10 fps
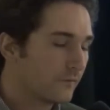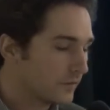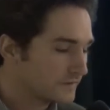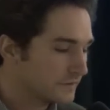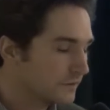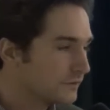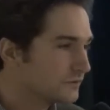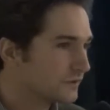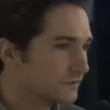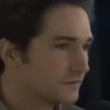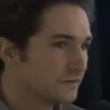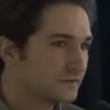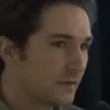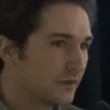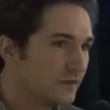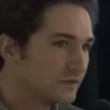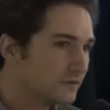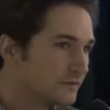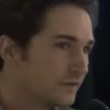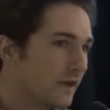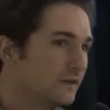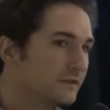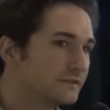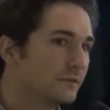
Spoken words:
for solutions to some of the issues and ideas